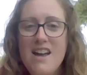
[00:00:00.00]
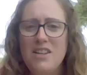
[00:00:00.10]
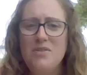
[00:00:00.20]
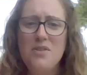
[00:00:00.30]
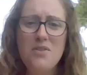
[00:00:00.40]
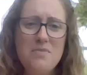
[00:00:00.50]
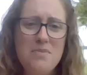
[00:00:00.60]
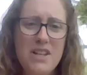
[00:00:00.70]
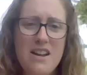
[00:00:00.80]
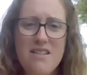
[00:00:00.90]
and you know the
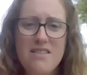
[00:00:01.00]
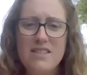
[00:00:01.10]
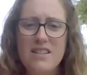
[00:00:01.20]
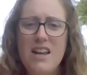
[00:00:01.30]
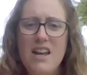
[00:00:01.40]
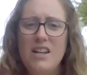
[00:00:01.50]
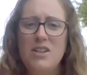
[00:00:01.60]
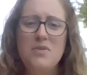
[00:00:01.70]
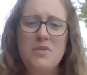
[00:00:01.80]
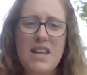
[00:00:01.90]
players and
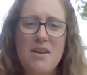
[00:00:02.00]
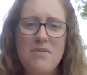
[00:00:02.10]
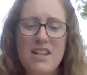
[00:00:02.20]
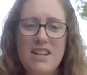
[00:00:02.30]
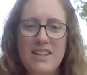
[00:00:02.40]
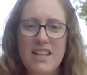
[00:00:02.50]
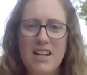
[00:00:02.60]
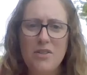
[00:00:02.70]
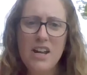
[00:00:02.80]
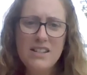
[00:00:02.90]
you know what's happening, and
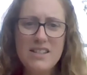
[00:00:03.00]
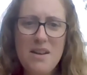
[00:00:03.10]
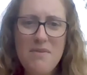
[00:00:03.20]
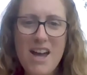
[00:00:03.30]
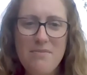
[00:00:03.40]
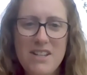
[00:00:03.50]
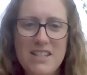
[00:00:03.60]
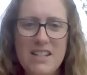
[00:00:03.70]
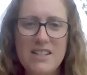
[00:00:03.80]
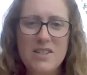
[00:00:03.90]
then a grand slam
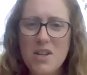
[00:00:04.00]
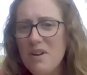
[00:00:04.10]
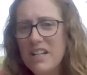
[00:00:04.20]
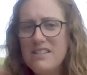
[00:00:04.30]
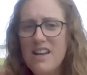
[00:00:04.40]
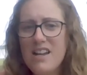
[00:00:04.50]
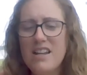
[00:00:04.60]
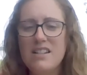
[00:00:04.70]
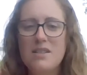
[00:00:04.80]
happens, and it's so exciting.